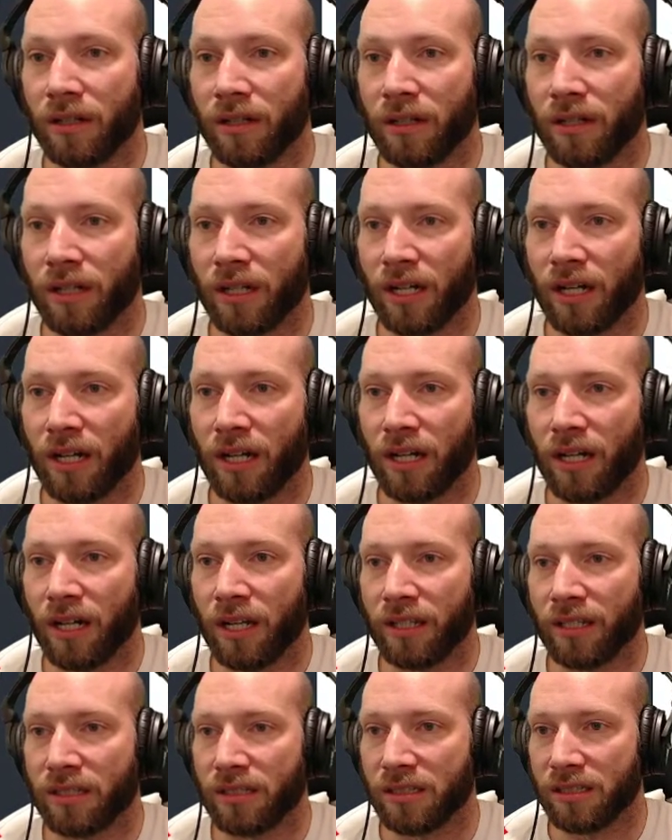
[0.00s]

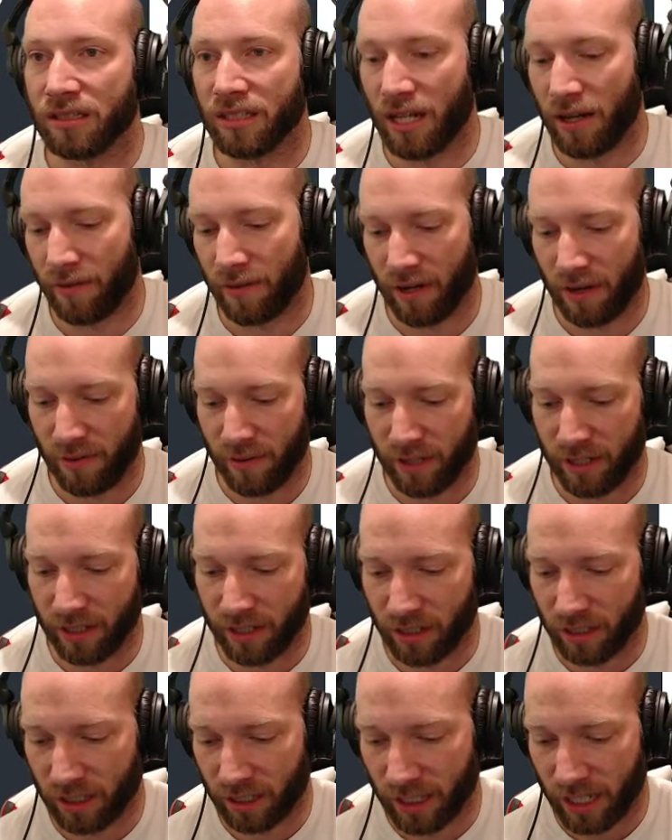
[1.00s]
This is not what I want you
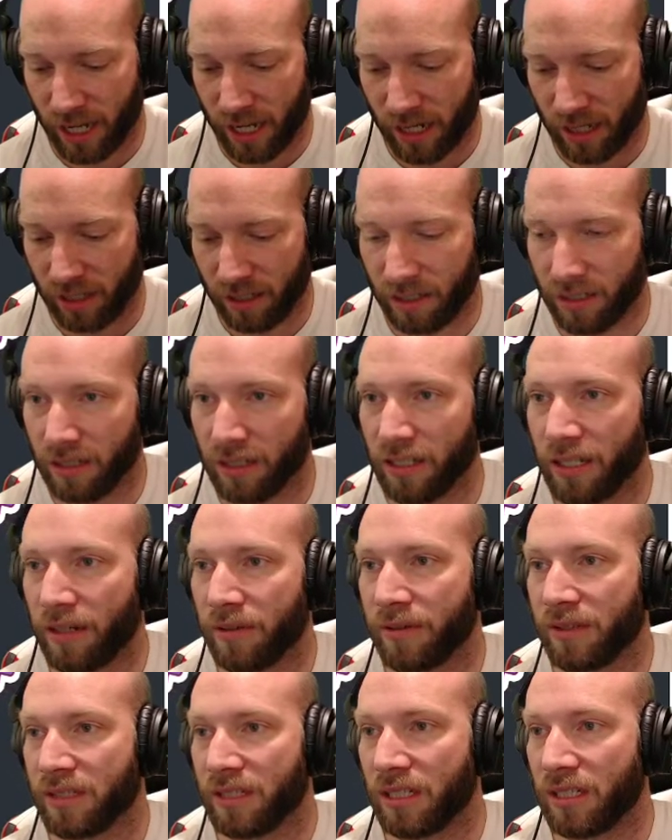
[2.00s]
to look at.
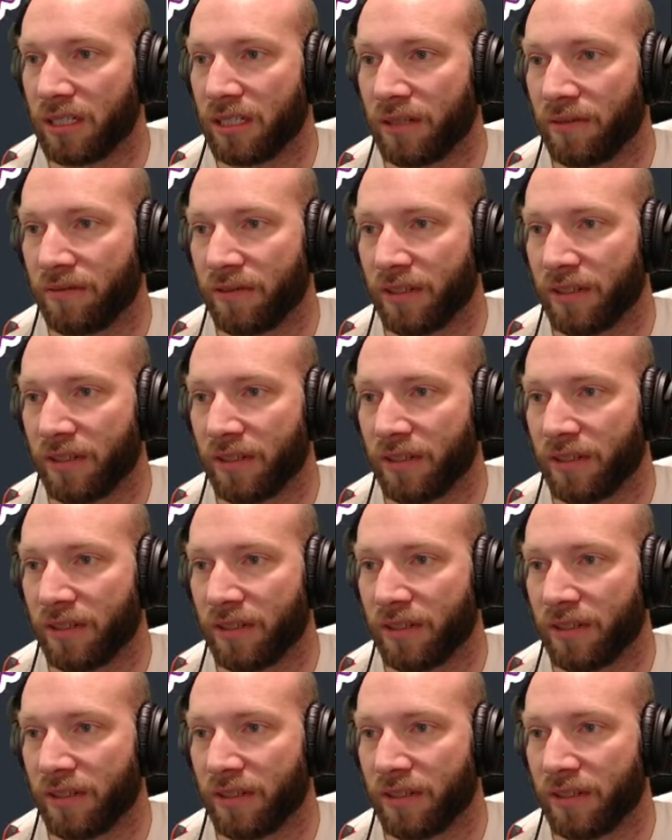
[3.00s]
That was a different